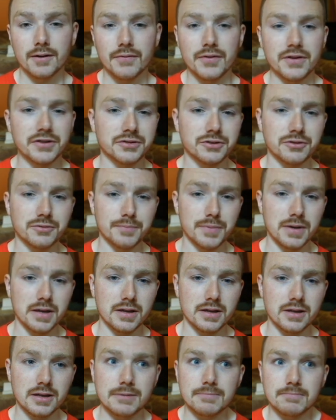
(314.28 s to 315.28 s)
This could
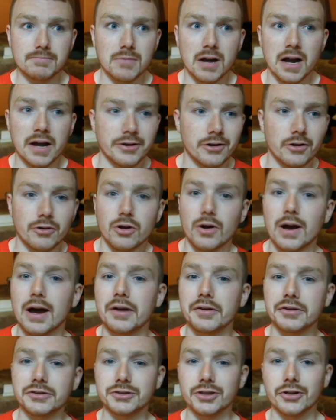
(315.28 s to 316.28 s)
be, I don't know
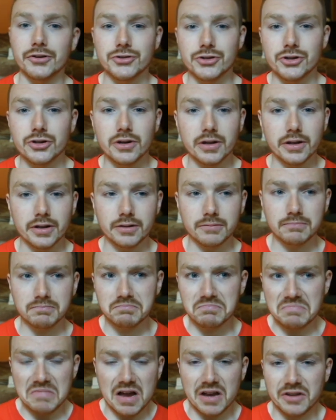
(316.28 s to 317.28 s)
how to start journaling,
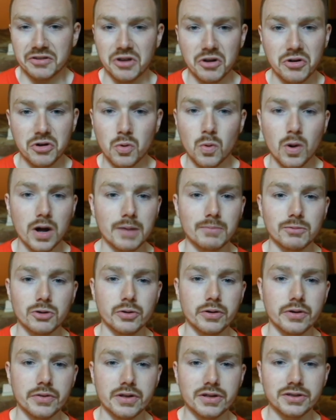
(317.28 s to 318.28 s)
I don't know why I'm
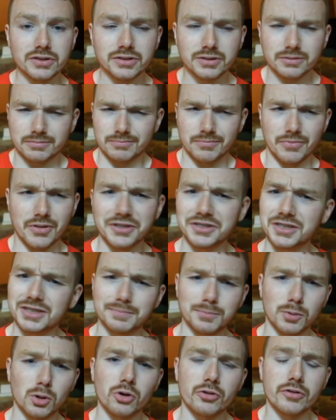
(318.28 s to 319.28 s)
doing this is
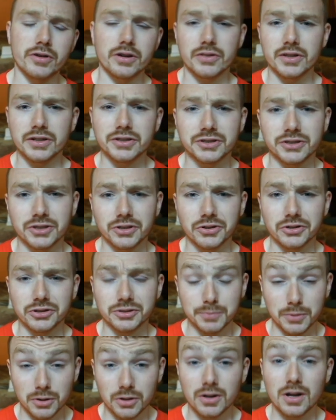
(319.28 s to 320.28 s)
boring, this
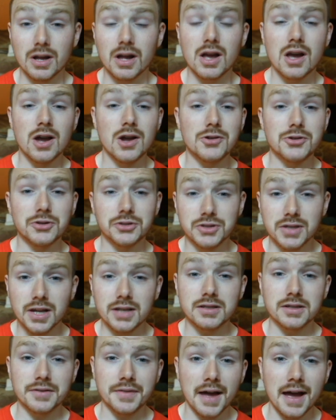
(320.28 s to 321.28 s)
sucks, but just
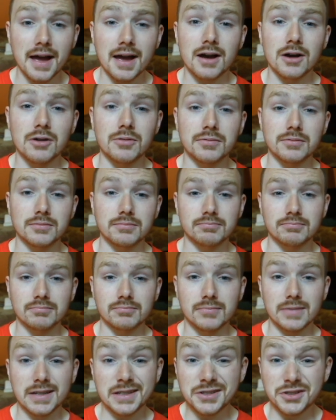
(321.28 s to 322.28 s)
getting that out
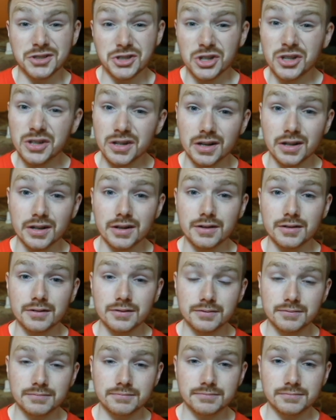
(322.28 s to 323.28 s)
is journaling,
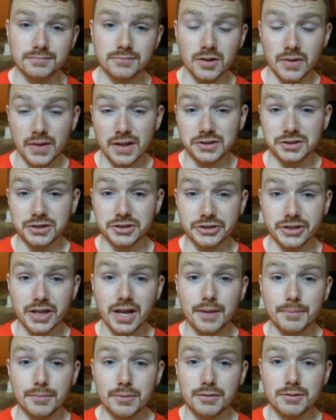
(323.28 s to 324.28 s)
and that's a
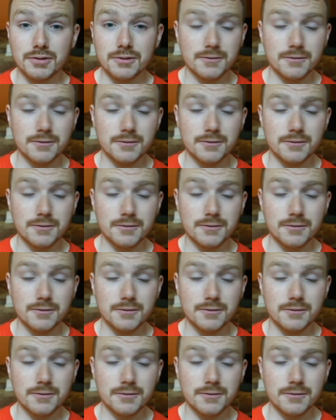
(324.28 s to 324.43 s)
step.